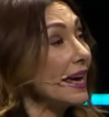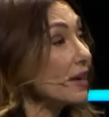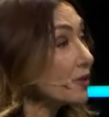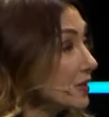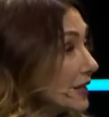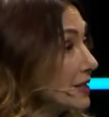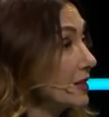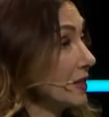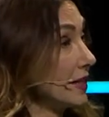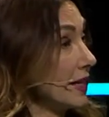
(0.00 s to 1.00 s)

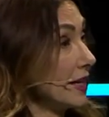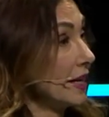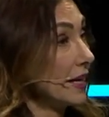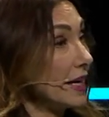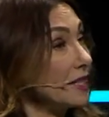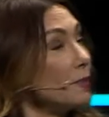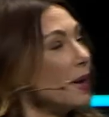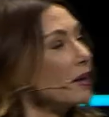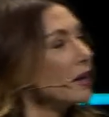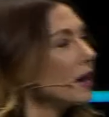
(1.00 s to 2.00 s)
ethnicity, it's
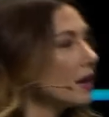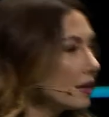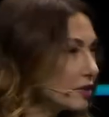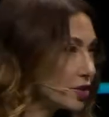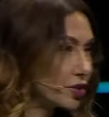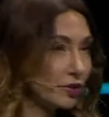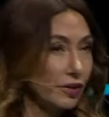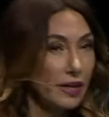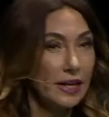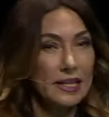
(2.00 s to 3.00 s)
about culture.
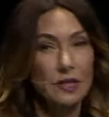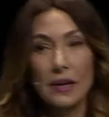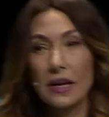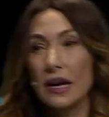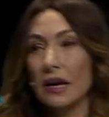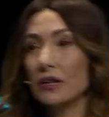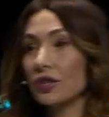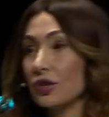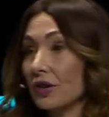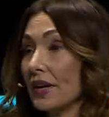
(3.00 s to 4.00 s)
It's about a
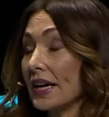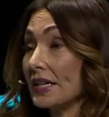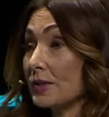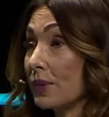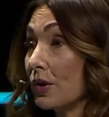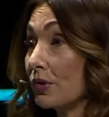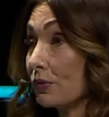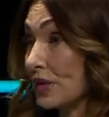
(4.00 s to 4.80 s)
culture that is both